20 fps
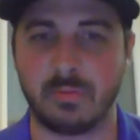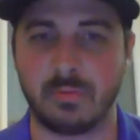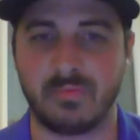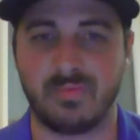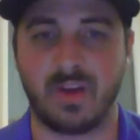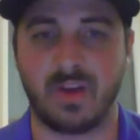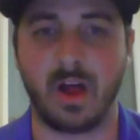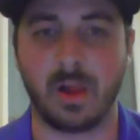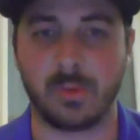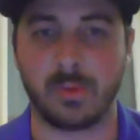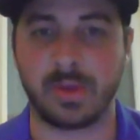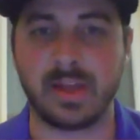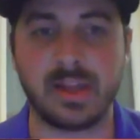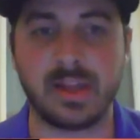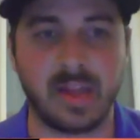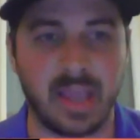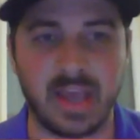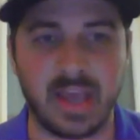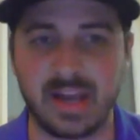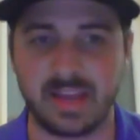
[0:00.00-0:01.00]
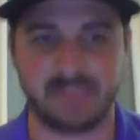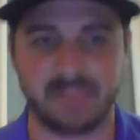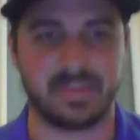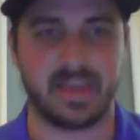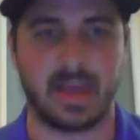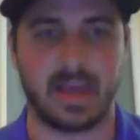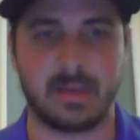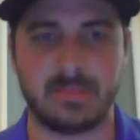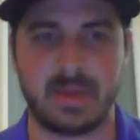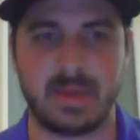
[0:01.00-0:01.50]
following any of the
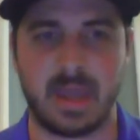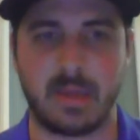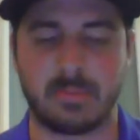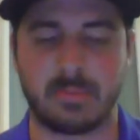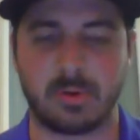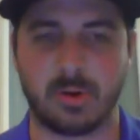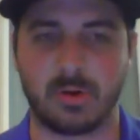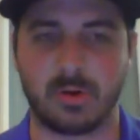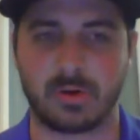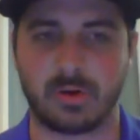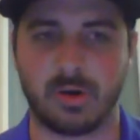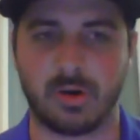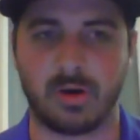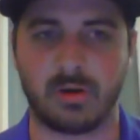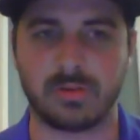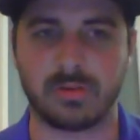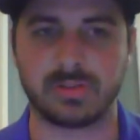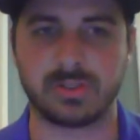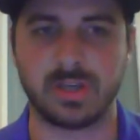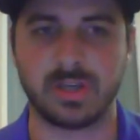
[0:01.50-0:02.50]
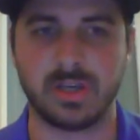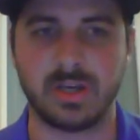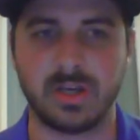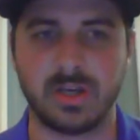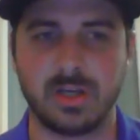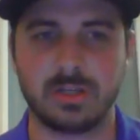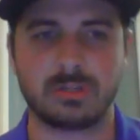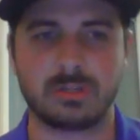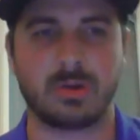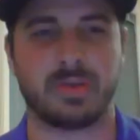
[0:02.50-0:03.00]
NBA protocols.
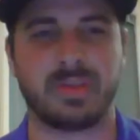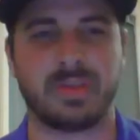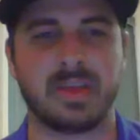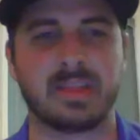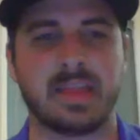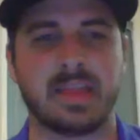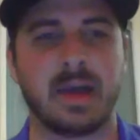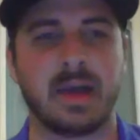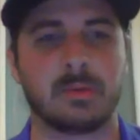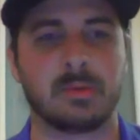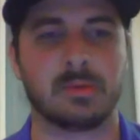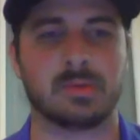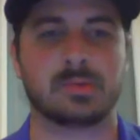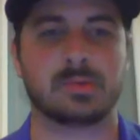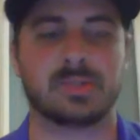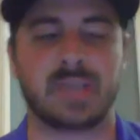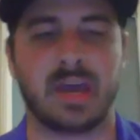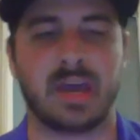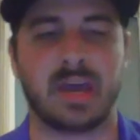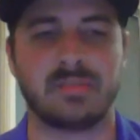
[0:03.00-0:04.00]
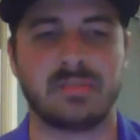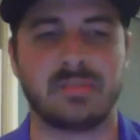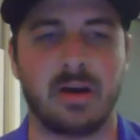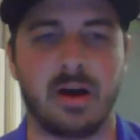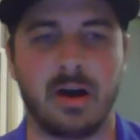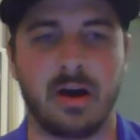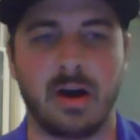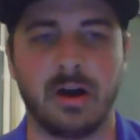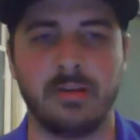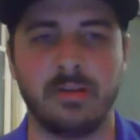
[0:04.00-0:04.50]
So I think that one was kind of an
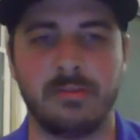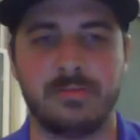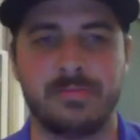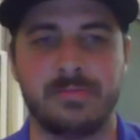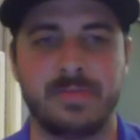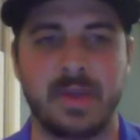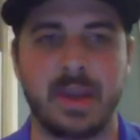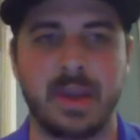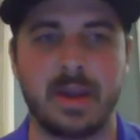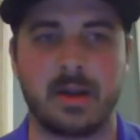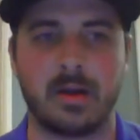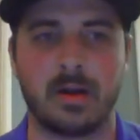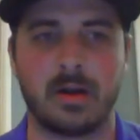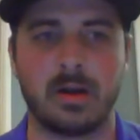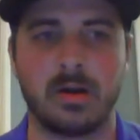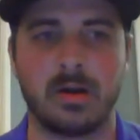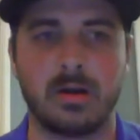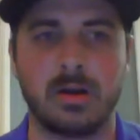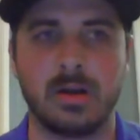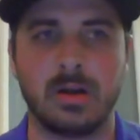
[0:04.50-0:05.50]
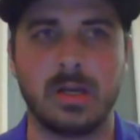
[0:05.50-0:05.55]
unfair